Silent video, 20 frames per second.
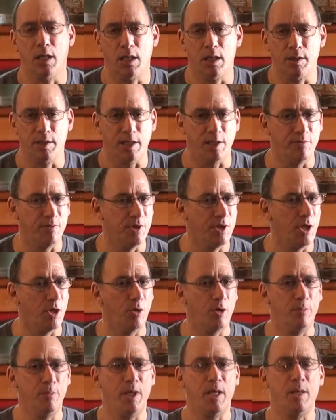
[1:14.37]
even
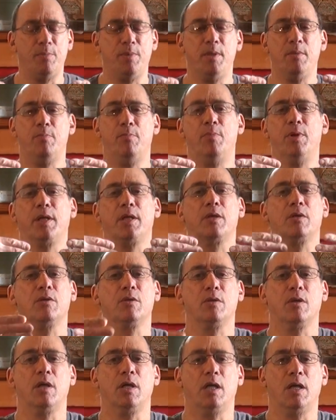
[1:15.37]
though it may be
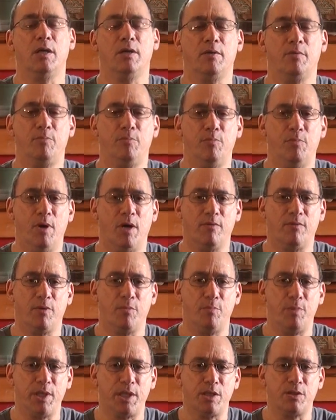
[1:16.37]
bigger of a
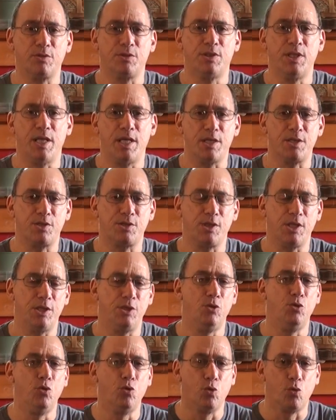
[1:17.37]
bigger dish
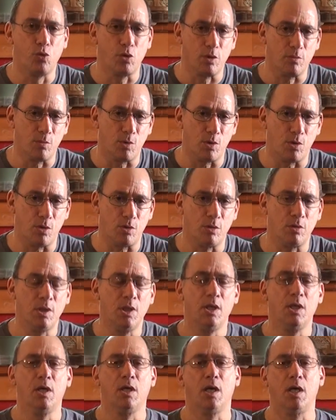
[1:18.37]
than normal,
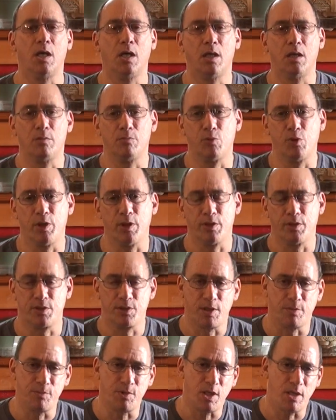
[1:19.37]
where
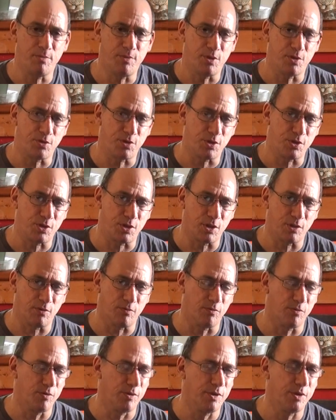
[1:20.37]
sometimes there's just a
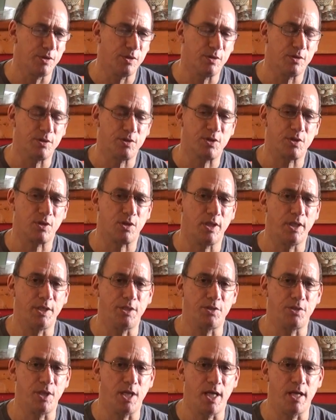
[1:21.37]
real slight
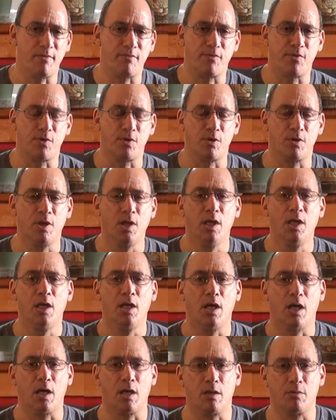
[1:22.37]
chamfer,
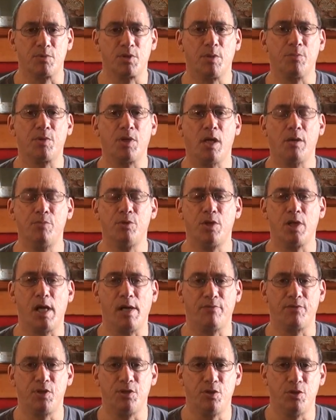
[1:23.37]
sometimes you
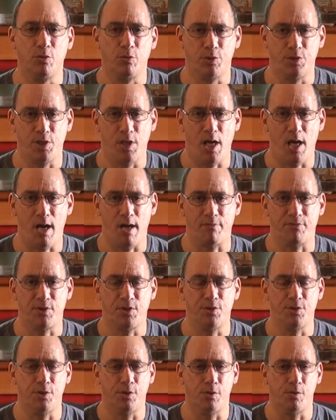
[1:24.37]
have to do what you have to
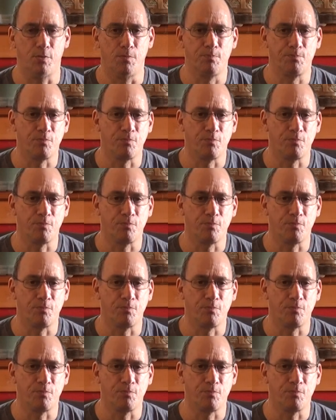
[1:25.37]
do.